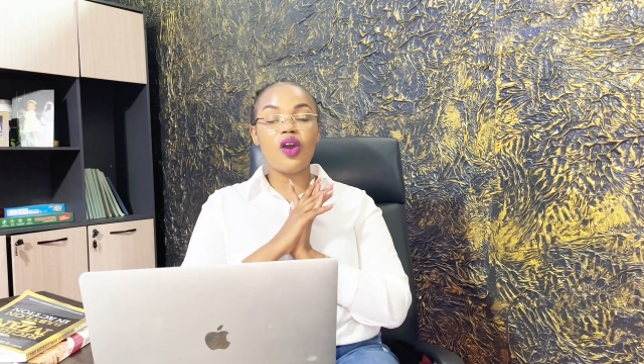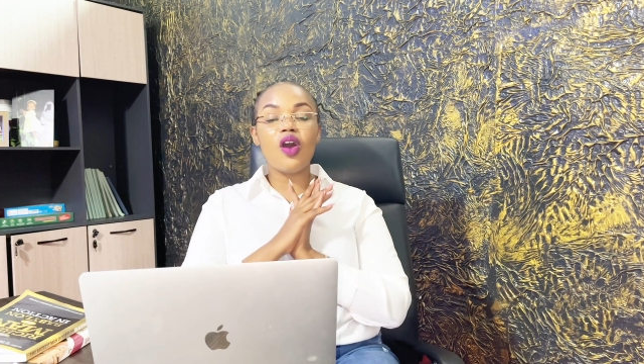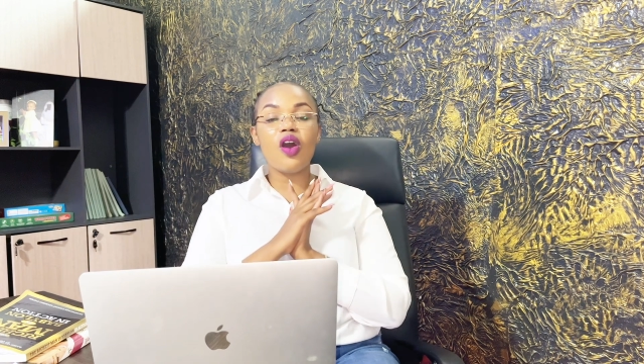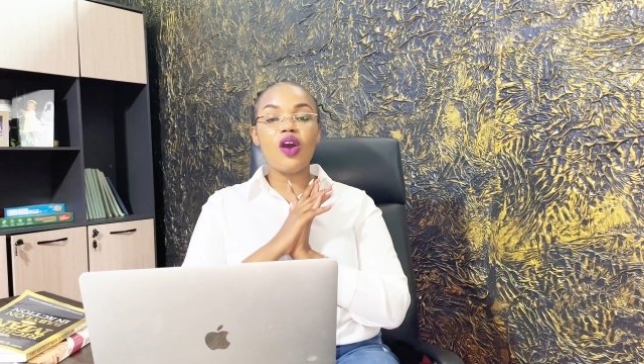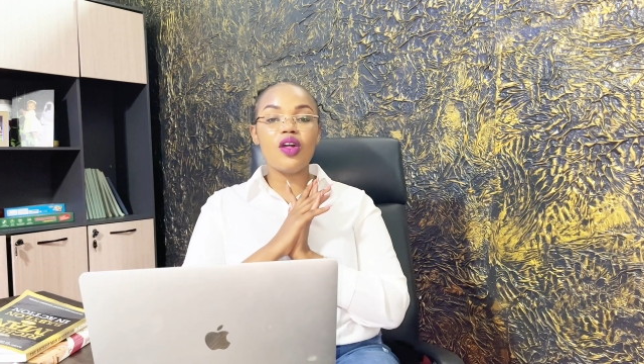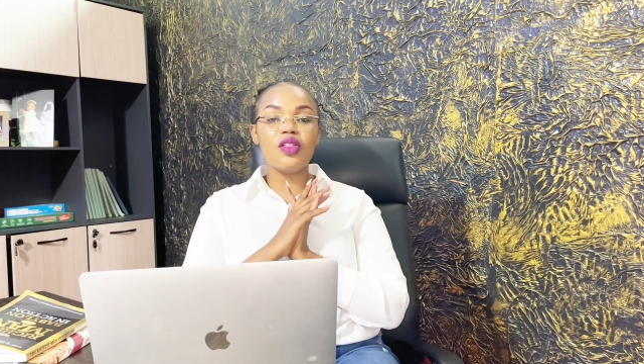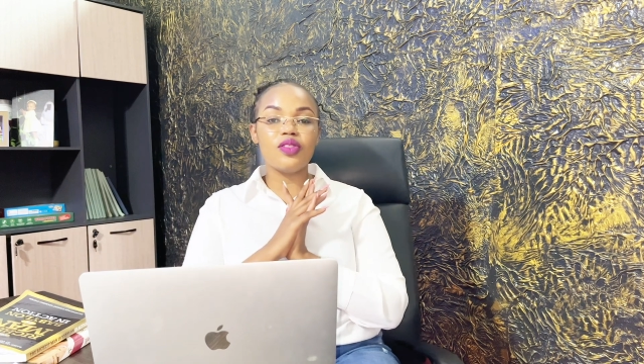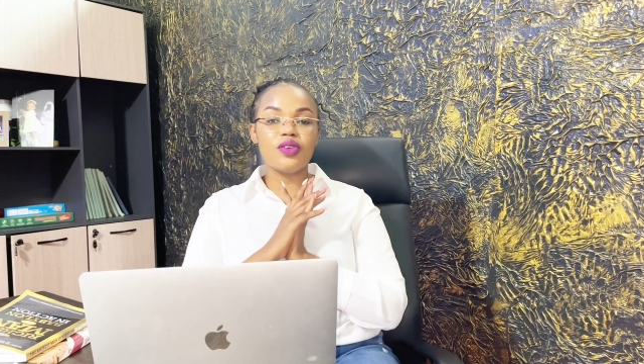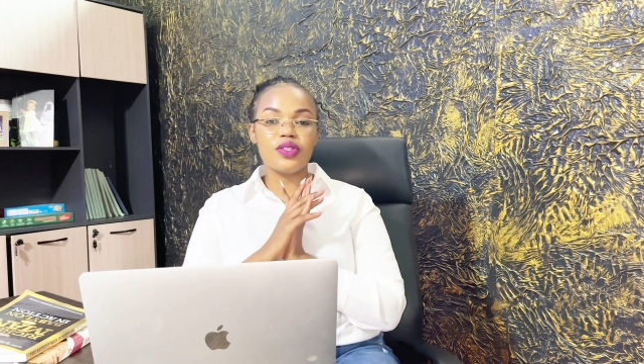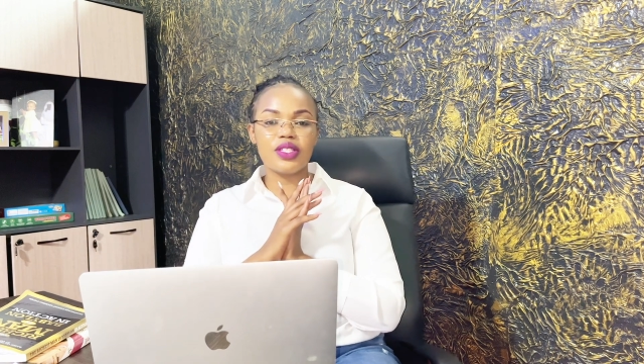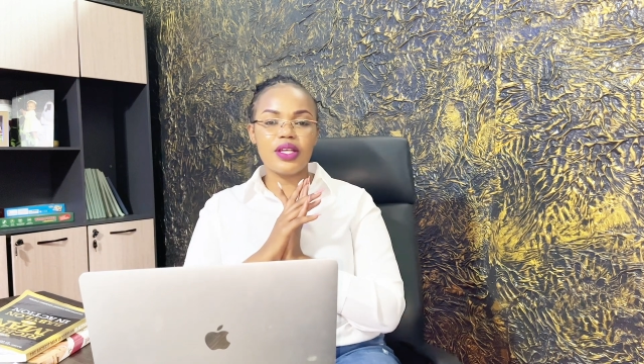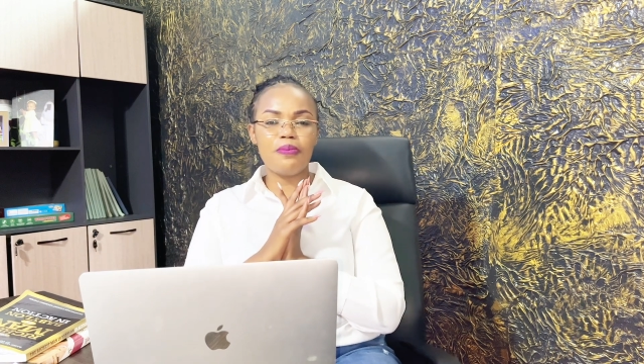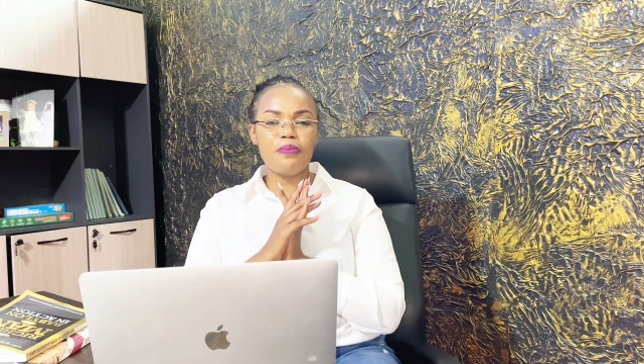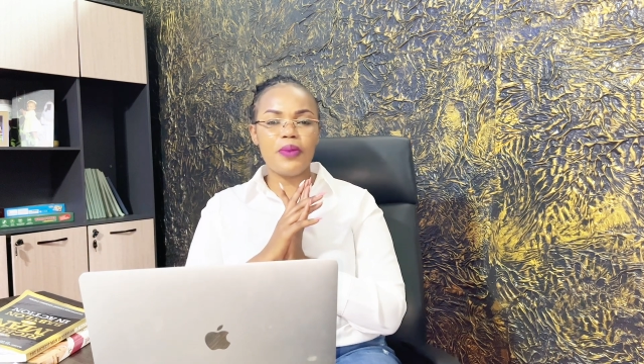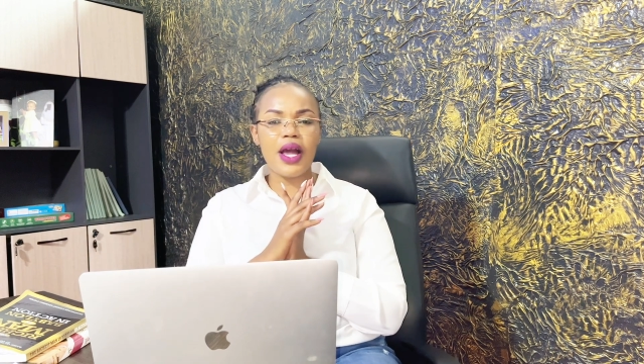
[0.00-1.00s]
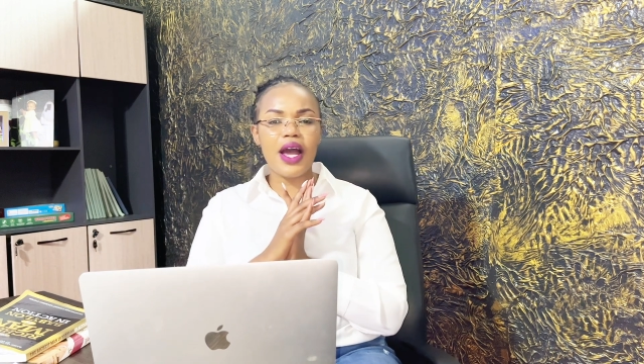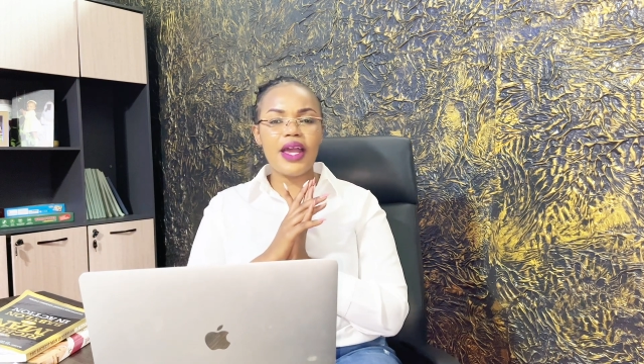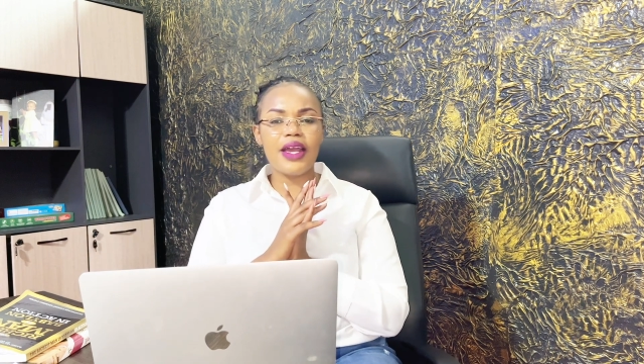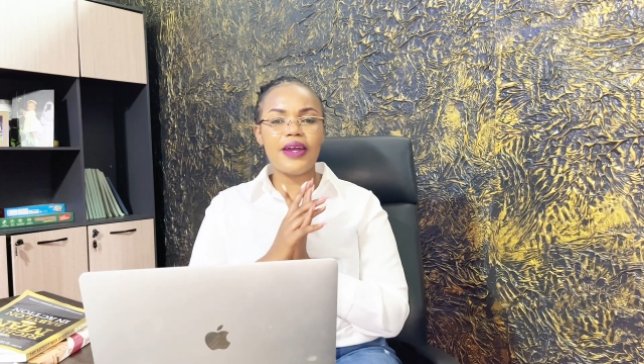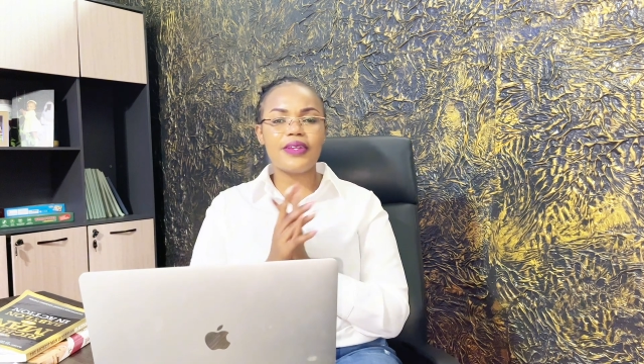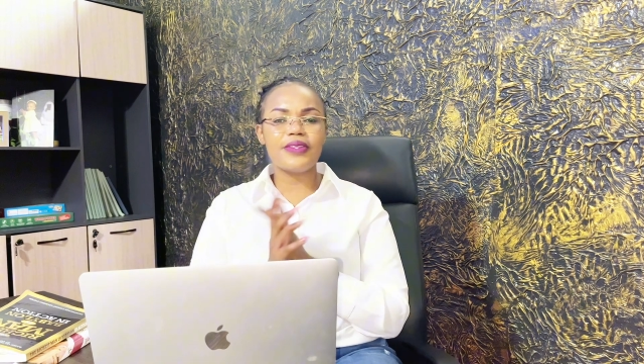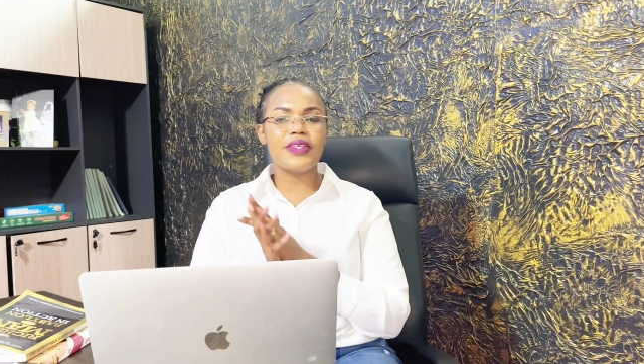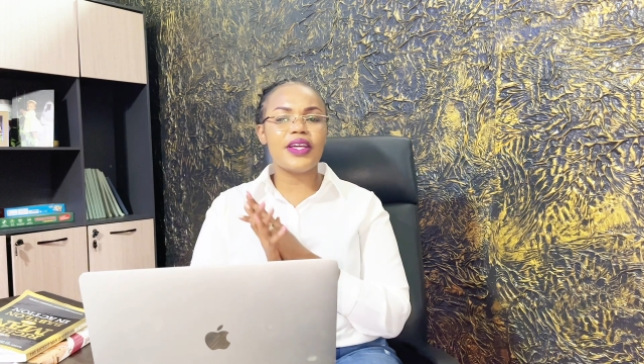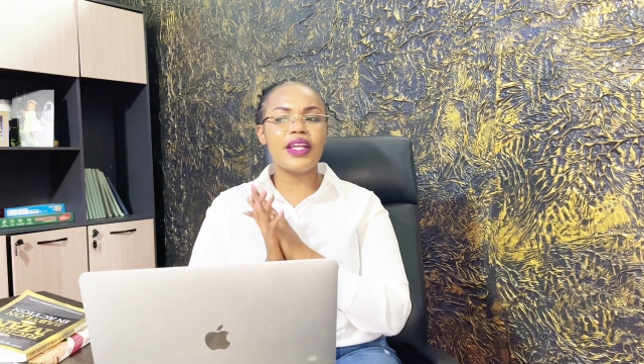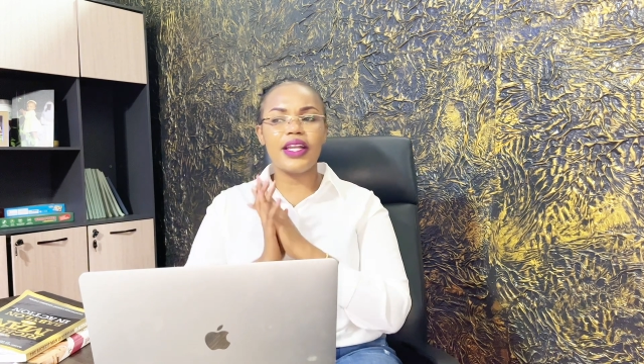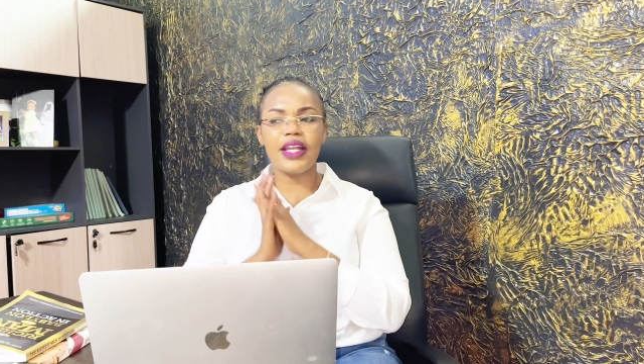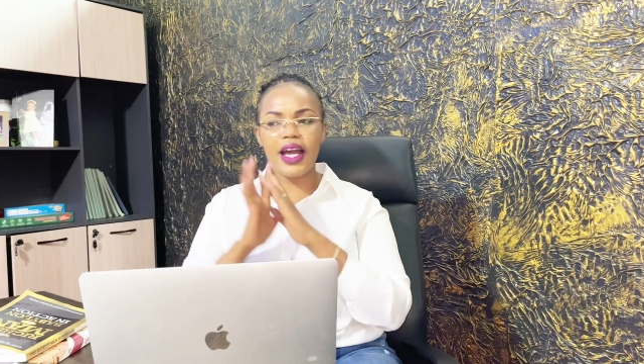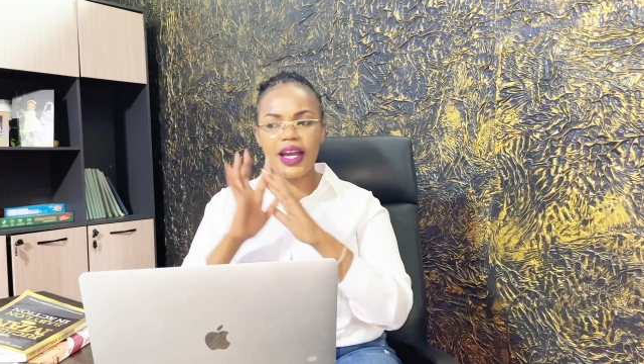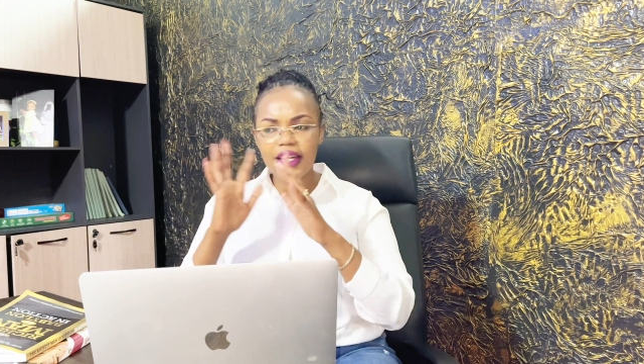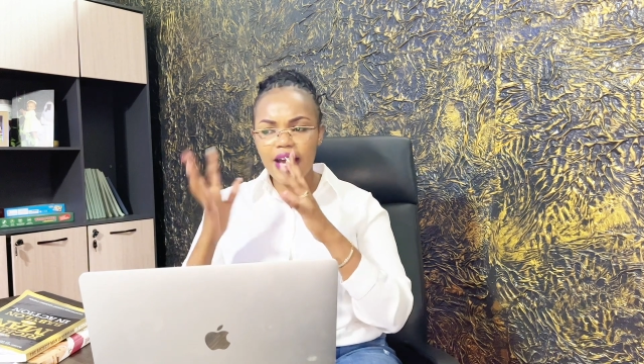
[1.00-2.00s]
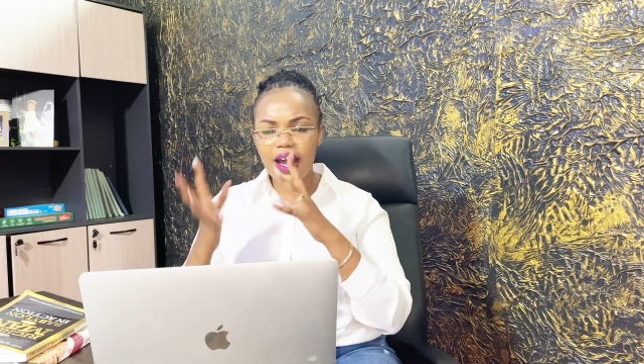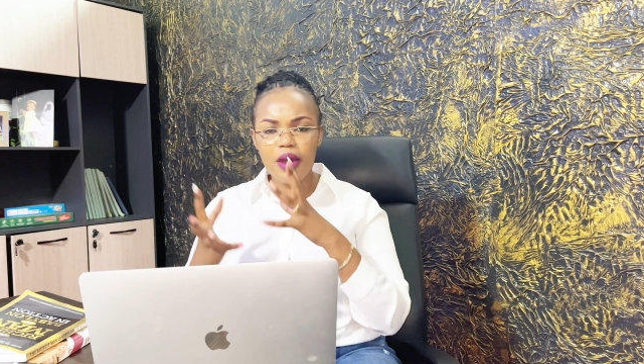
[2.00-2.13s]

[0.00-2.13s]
all those suppliers and learn